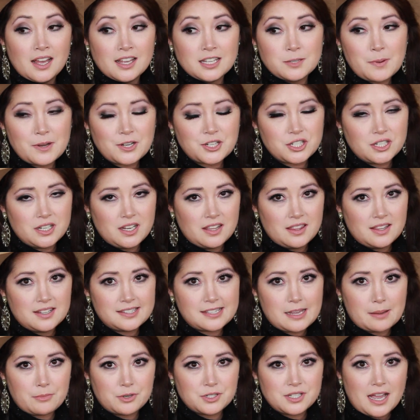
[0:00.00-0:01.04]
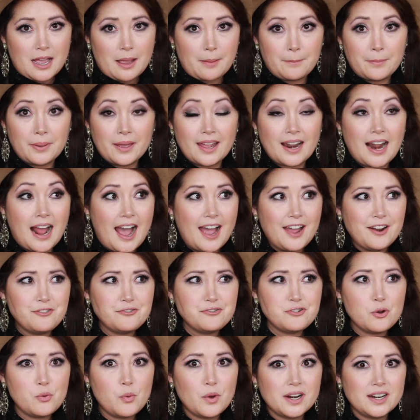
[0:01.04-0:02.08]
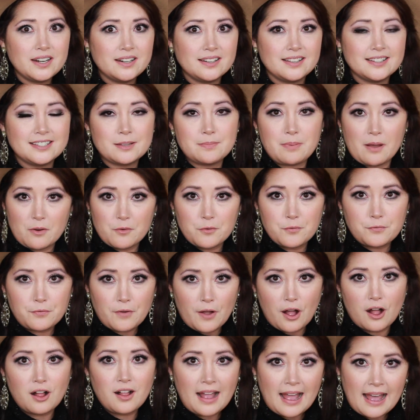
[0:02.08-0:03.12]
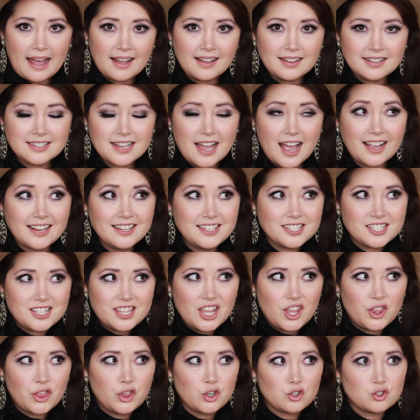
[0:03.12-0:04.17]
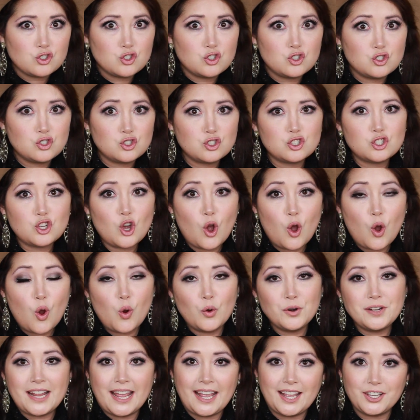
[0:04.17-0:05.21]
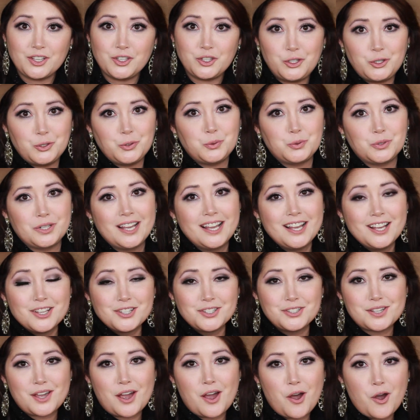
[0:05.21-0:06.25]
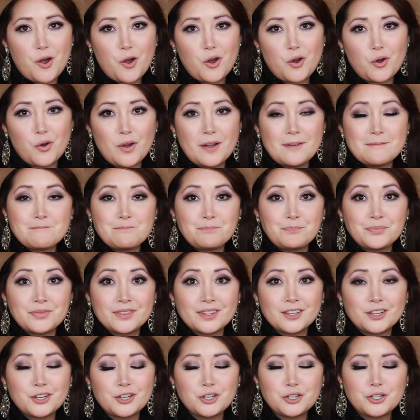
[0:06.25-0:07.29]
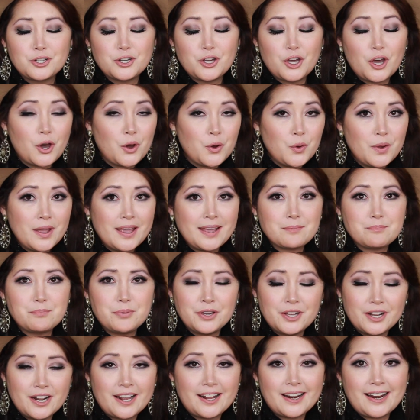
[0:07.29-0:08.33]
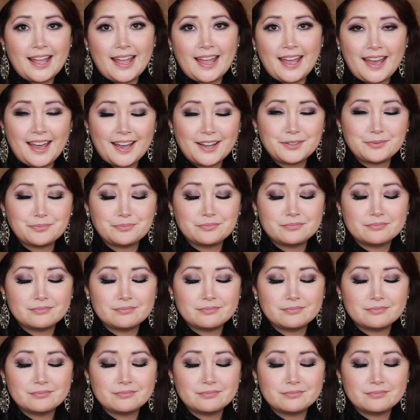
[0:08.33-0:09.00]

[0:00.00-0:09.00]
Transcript: especially in the summertime. But I don't know what it is about fall hats. I just think they're so dang cute. So go and put on a hat